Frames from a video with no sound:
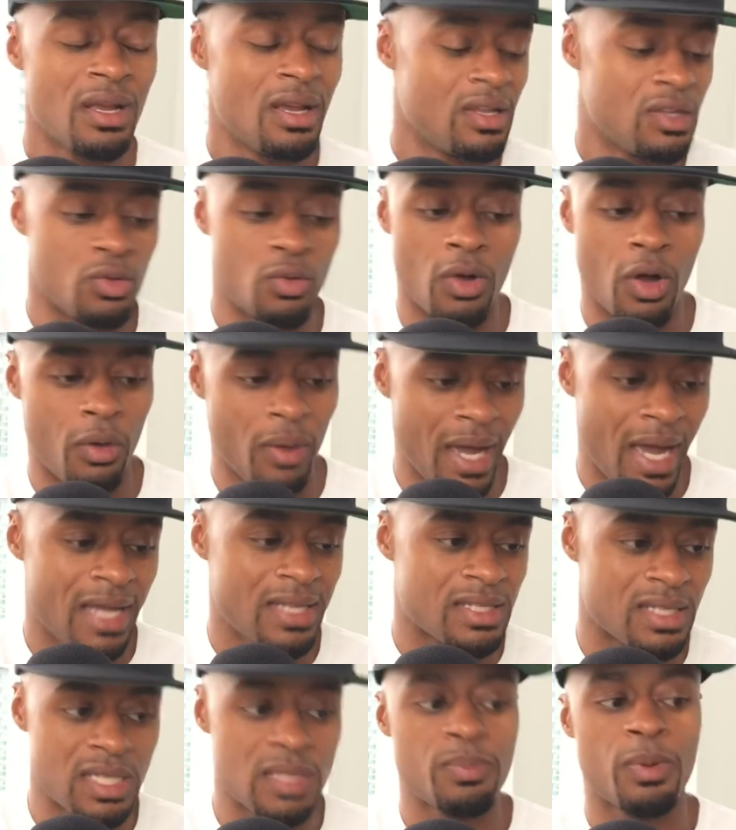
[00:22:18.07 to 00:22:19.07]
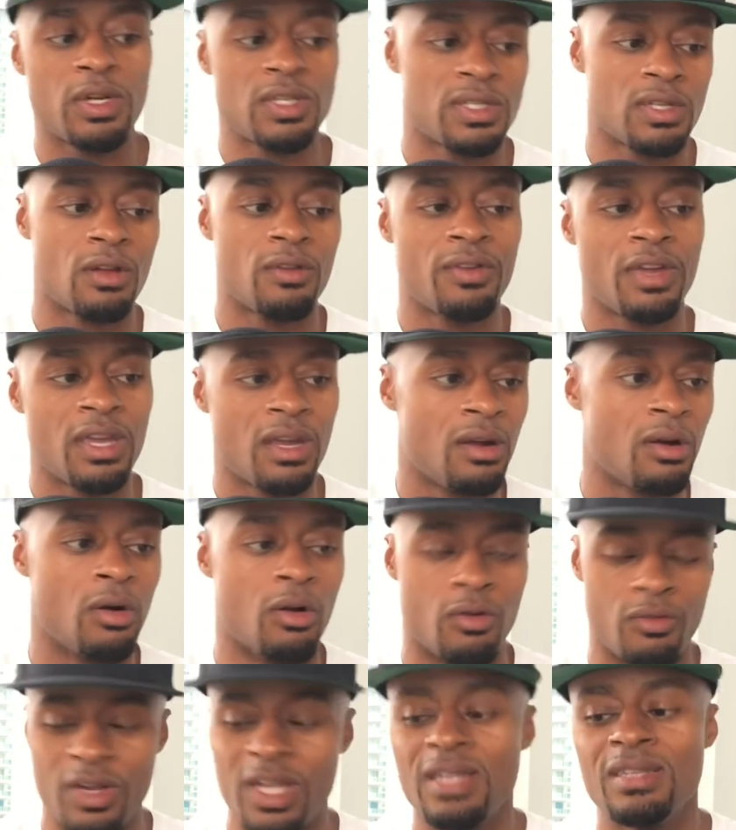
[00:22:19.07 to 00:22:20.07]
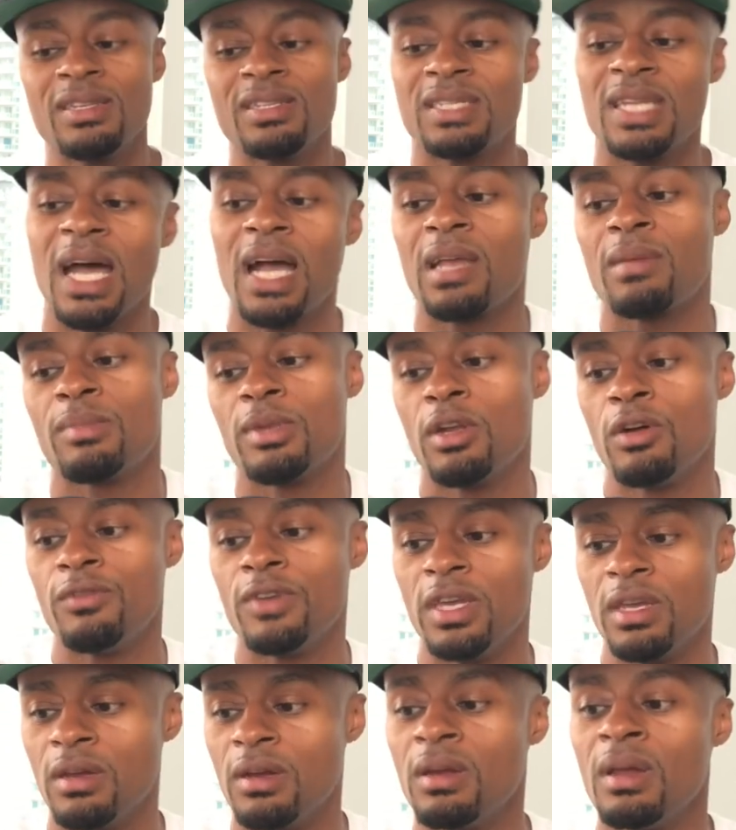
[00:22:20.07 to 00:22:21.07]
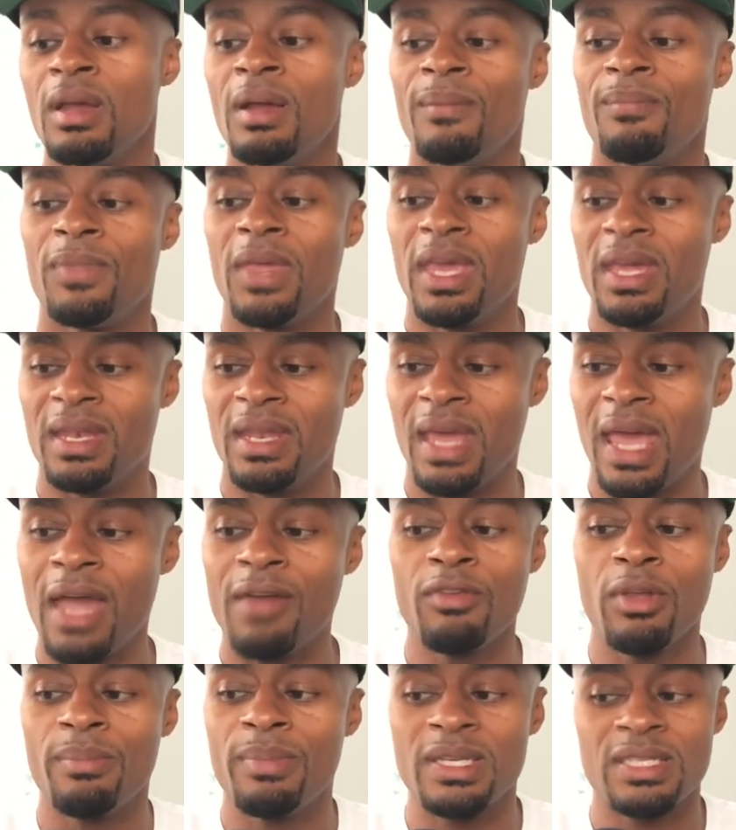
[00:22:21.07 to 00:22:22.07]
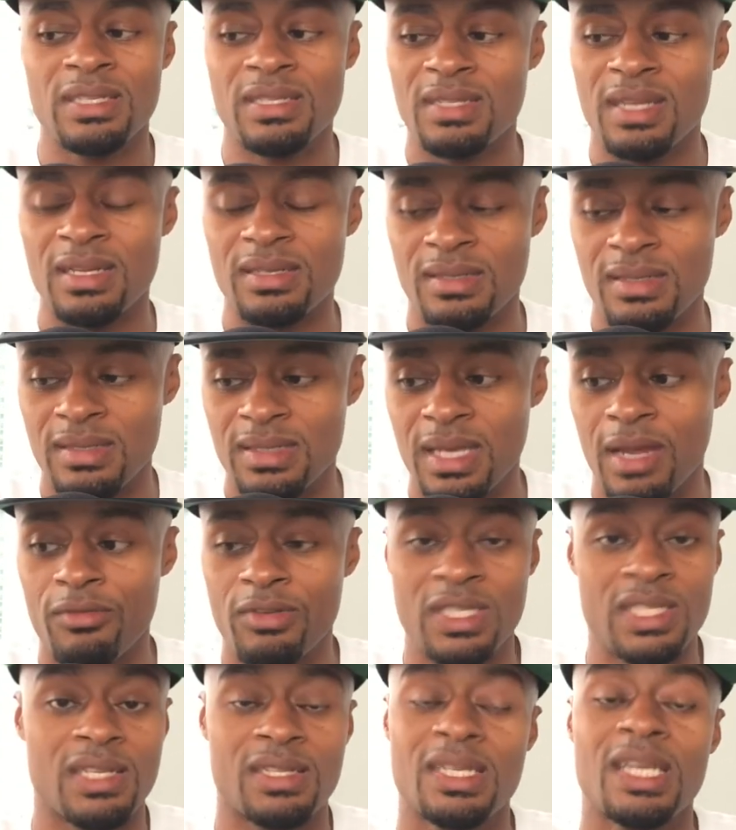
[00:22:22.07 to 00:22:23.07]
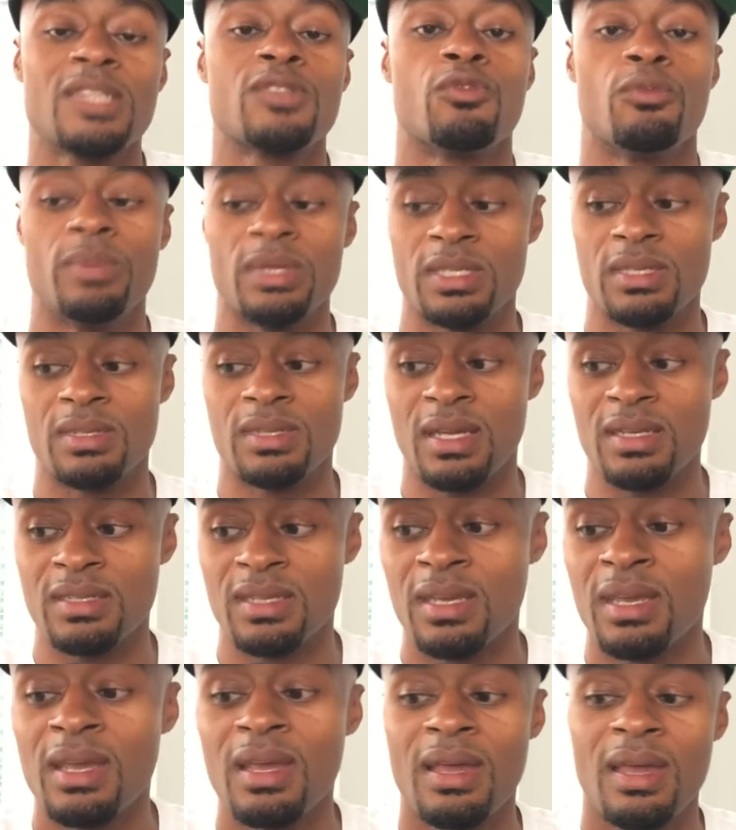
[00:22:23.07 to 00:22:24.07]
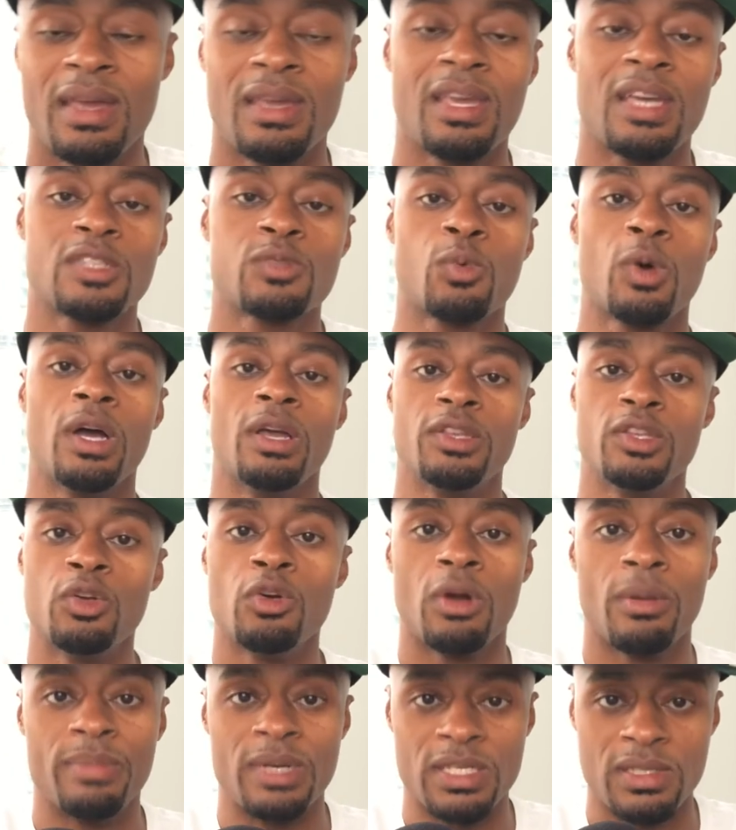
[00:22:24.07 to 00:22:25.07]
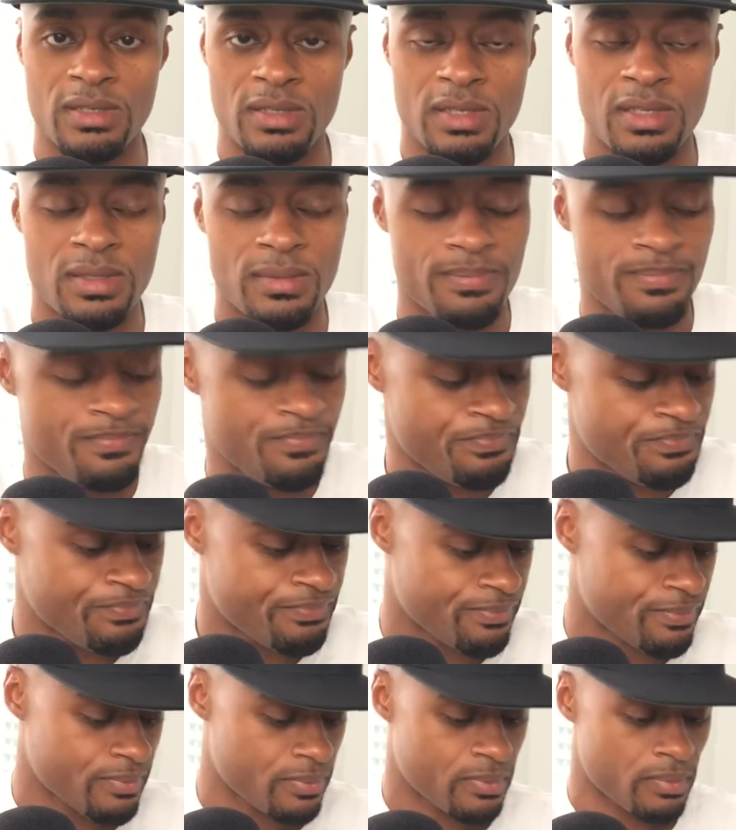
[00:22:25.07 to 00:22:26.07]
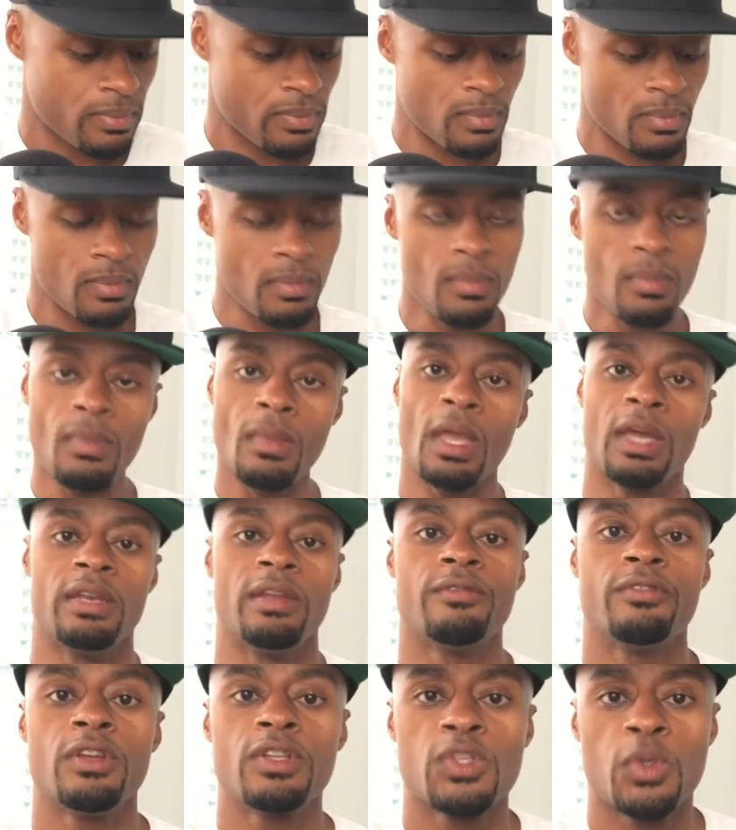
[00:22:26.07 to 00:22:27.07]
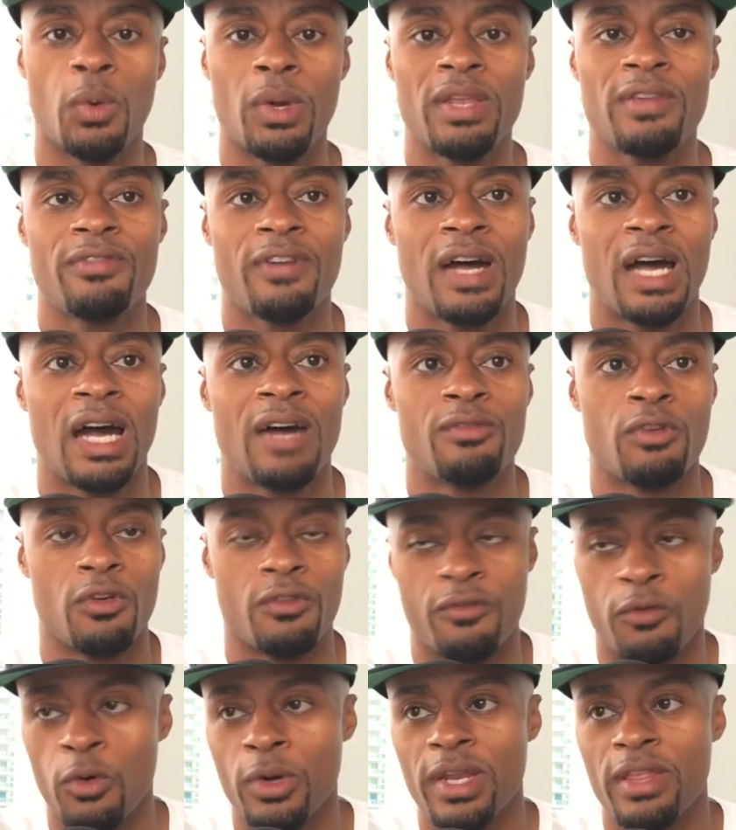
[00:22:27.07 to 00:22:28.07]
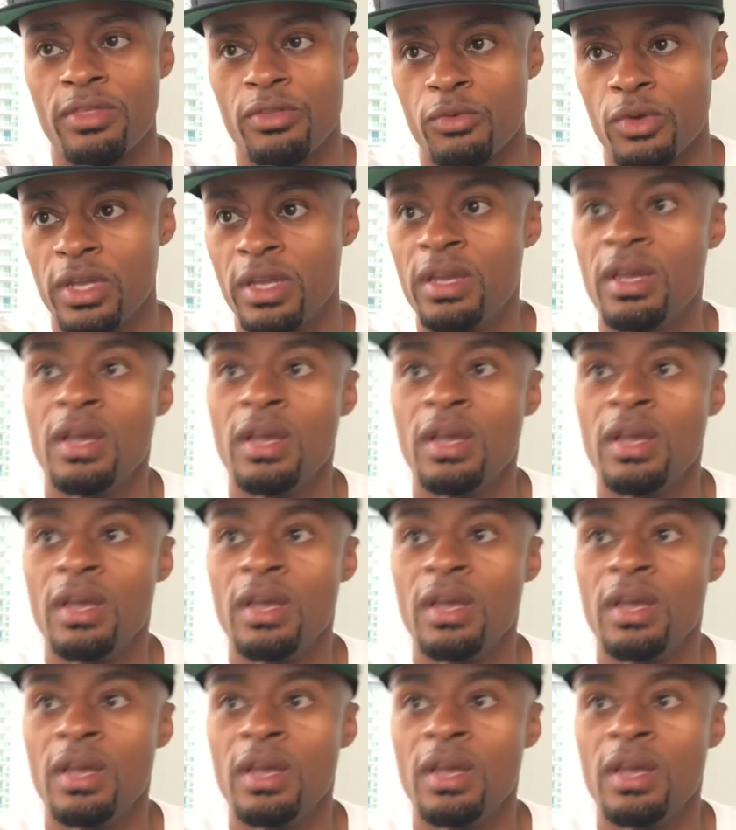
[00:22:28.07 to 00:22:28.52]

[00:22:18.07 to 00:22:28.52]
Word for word: you go ask this person over here or read this document over here. And every business does this. Every successful business does it. And guess what? Your business. And if you're 25 or 43